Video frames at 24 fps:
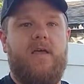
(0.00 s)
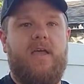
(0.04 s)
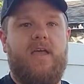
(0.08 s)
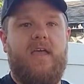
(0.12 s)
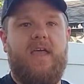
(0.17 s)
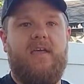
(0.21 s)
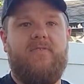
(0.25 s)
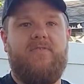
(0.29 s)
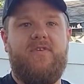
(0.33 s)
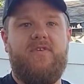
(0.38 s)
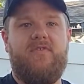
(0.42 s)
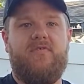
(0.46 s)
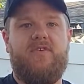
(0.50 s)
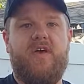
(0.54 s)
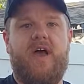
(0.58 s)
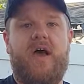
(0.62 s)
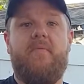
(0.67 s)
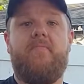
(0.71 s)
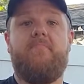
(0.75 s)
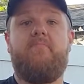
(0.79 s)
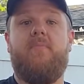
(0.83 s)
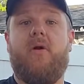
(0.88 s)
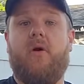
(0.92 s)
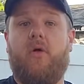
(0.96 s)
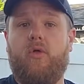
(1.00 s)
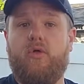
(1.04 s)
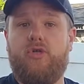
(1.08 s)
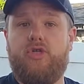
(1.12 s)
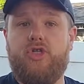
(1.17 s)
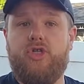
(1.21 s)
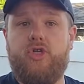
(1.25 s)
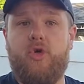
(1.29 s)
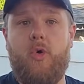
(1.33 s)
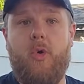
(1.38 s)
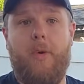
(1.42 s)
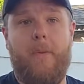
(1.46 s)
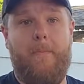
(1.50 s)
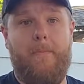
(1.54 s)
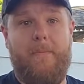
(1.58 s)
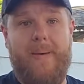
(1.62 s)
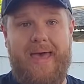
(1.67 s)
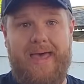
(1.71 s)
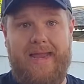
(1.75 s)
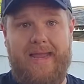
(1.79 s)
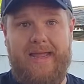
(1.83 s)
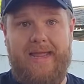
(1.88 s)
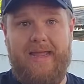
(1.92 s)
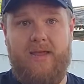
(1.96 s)
If you've got mulch or
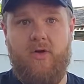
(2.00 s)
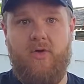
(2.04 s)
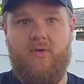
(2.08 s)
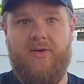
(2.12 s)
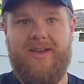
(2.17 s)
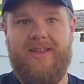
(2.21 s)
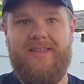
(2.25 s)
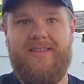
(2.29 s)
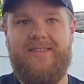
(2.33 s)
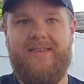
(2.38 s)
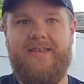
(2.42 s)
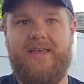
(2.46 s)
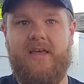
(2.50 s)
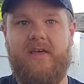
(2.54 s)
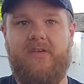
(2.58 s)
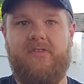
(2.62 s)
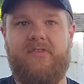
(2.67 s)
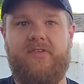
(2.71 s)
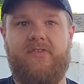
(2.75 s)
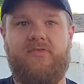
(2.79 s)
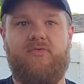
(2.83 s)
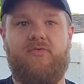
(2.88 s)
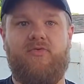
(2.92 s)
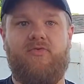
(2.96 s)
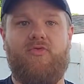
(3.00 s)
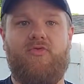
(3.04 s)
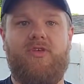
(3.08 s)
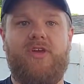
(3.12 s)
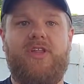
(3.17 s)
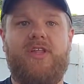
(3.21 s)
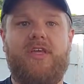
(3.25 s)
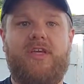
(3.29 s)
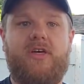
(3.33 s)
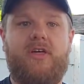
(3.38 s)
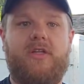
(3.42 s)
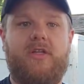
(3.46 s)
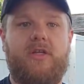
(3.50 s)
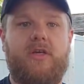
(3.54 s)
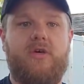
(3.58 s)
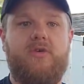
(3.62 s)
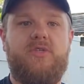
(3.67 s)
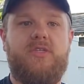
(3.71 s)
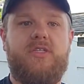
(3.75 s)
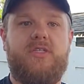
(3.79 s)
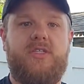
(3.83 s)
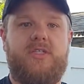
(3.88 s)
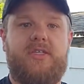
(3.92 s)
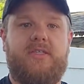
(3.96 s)
bedding or anything else that's really
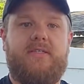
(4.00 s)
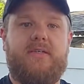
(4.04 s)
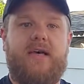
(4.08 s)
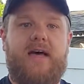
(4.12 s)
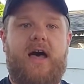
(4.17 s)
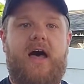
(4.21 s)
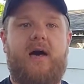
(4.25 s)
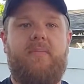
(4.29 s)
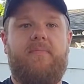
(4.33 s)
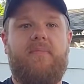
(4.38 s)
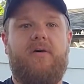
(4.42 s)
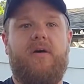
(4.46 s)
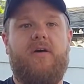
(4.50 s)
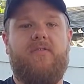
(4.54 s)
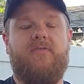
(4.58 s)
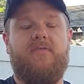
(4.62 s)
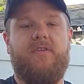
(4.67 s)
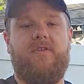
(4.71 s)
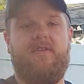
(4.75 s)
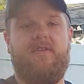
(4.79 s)
close to the top of the